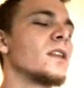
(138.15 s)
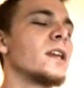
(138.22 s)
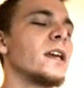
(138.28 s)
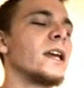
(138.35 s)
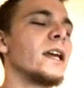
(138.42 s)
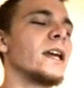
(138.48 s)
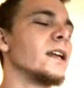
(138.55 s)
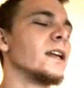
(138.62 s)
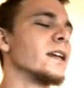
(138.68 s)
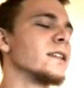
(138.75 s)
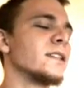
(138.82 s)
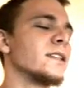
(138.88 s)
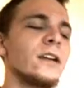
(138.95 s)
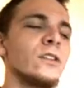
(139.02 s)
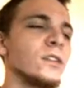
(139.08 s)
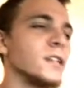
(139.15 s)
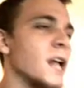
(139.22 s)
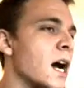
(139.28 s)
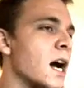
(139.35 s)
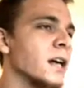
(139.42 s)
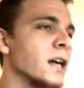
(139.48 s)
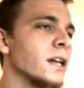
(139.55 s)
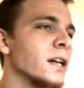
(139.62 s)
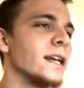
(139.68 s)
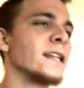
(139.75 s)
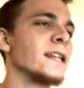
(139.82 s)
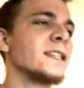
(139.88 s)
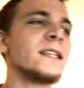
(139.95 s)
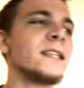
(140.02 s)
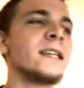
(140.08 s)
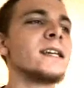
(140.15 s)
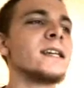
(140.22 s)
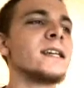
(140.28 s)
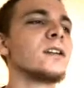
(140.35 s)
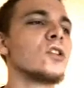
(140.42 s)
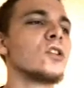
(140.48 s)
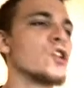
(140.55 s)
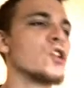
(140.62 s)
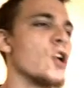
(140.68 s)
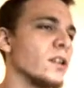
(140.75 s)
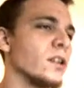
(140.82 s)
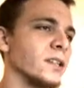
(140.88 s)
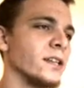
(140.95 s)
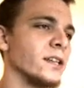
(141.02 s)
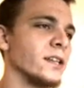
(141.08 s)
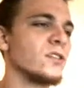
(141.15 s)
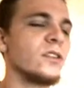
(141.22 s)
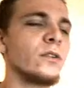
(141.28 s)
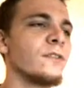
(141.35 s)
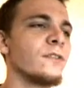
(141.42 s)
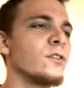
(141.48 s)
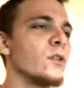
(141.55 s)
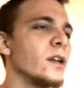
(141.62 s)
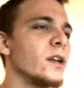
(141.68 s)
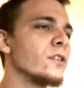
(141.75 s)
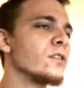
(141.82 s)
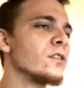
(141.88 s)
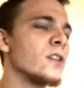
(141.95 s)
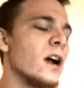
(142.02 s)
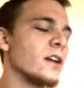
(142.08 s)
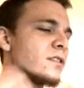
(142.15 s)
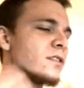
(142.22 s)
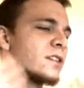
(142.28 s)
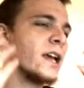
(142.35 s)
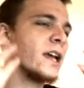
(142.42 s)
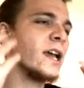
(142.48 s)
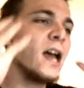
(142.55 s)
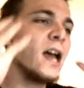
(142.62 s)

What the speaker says: It's not your lung, it's the cartilage. So if you hear your doctor say